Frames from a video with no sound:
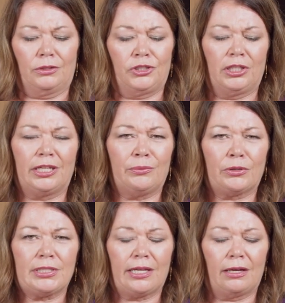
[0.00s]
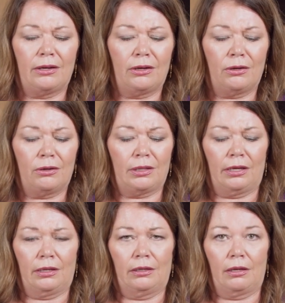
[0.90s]
chili rotel,
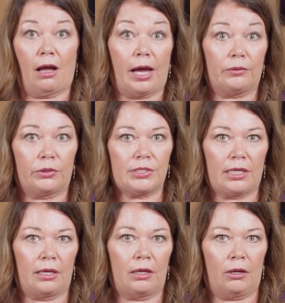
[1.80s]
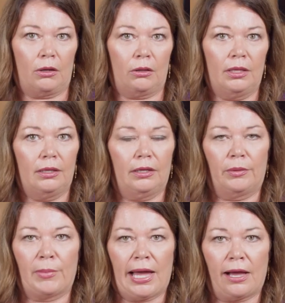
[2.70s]
a hot rotel,
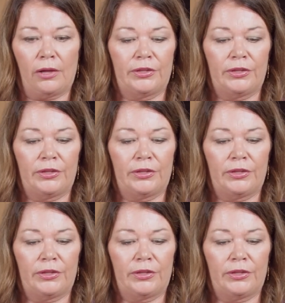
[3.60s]
mild.